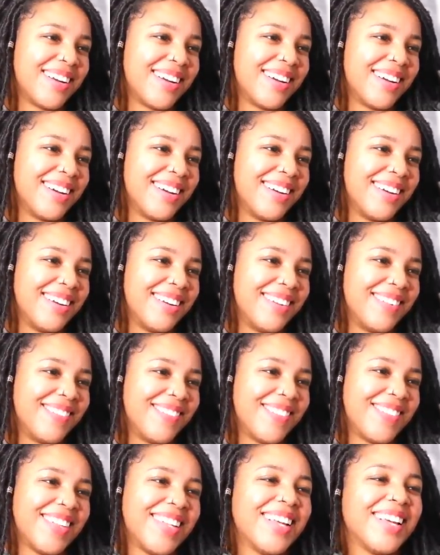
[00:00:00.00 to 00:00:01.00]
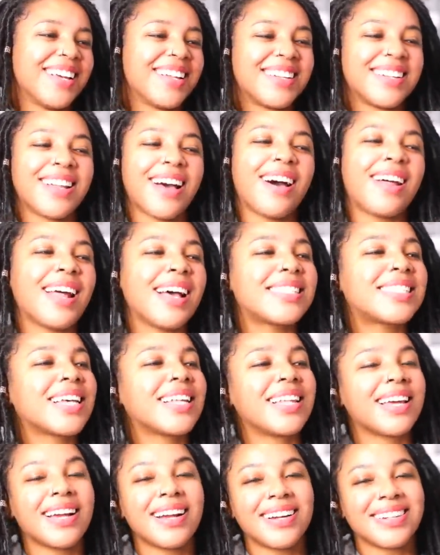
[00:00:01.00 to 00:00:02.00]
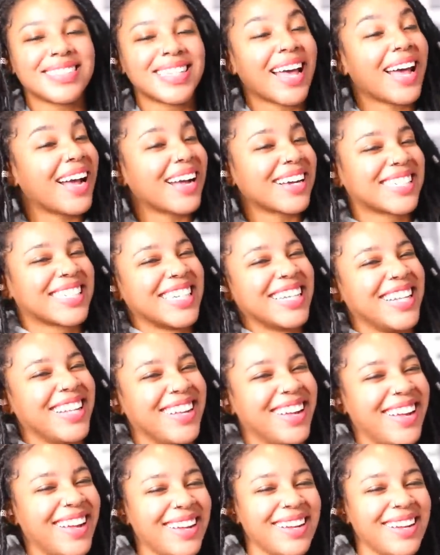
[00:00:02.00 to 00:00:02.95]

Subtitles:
up. Nah, that's hilarious. Actually,